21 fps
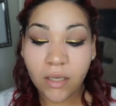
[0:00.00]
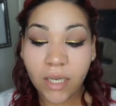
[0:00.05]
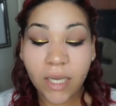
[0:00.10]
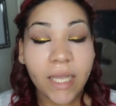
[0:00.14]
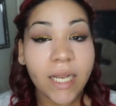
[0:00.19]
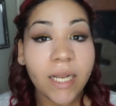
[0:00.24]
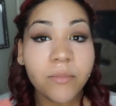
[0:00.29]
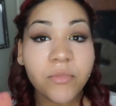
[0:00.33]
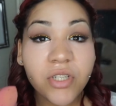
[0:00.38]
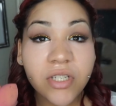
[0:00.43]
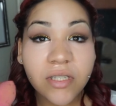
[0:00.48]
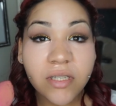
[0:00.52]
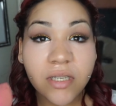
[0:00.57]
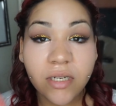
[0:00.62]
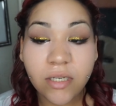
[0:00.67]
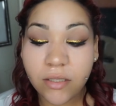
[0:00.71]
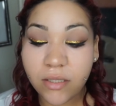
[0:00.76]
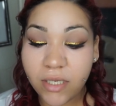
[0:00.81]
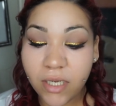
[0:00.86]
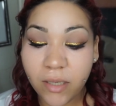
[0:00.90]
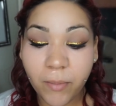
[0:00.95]
And I'm just
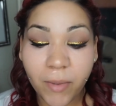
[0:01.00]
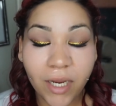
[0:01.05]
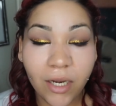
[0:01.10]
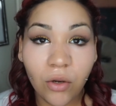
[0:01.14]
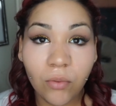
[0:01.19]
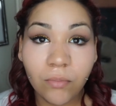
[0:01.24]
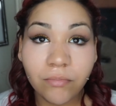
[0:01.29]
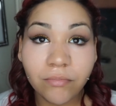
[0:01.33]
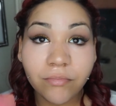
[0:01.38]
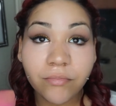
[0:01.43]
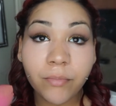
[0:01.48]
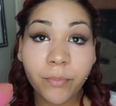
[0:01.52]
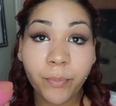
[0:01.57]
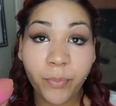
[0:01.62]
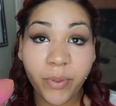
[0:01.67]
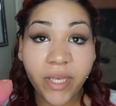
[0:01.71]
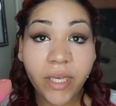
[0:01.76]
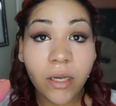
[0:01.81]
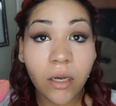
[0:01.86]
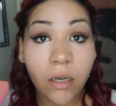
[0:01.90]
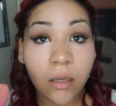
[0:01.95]
gonna take my
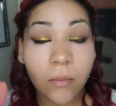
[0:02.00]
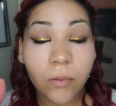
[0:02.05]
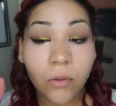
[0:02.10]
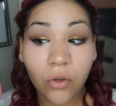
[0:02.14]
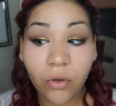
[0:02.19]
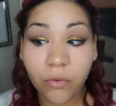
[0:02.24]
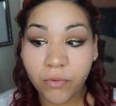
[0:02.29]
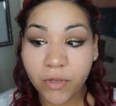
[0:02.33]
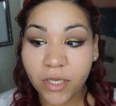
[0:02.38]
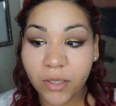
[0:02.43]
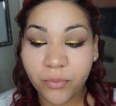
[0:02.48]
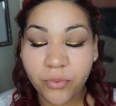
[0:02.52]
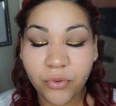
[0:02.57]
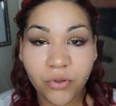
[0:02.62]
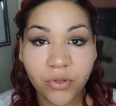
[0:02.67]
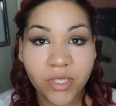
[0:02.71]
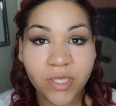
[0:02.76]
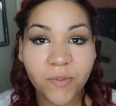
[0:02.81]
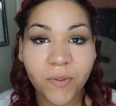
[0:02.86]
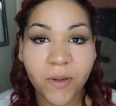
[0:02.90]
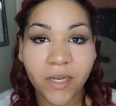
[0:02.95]
beat up L'Oreal
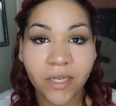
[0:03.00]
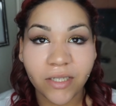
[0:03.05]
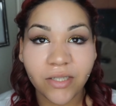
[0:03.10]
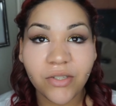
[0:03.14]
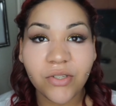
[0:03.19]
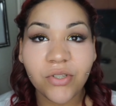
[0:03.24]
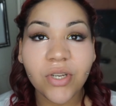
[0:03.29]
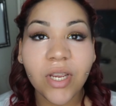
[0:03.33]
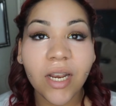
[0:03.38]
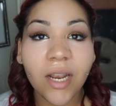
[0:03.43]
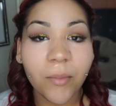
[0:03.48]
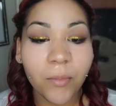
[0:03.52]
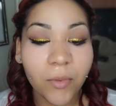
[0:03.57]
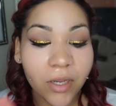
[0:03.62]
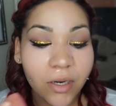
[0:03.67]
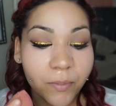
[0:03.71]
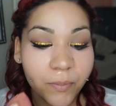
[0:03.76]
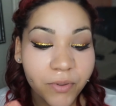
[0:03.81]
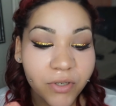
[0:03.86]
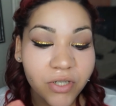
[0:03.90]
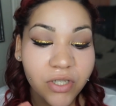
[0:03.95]
Beauty Sponge and I'm
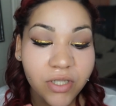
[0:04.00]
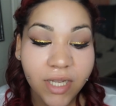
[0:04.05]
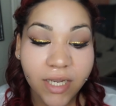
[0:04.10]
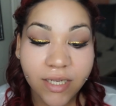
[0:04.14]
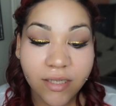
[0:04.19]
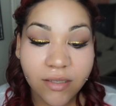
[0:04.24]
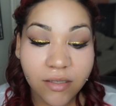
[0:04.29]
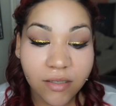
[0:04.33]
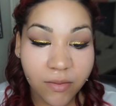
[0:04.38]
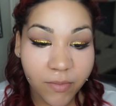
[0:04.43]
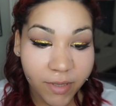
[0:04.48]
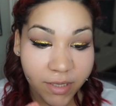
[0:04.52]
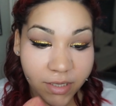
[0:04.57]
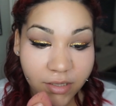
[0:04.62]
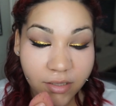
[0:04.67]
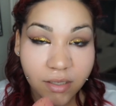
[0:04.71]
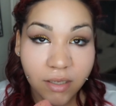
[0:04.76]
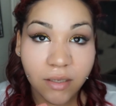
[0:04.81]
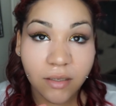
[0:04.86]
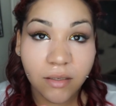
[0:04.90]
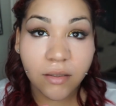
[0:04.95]
gonna push that into my
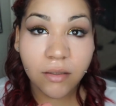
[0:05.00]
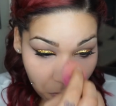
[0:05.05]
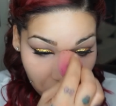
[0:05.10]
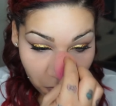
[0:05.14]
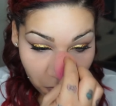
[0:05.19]
skin.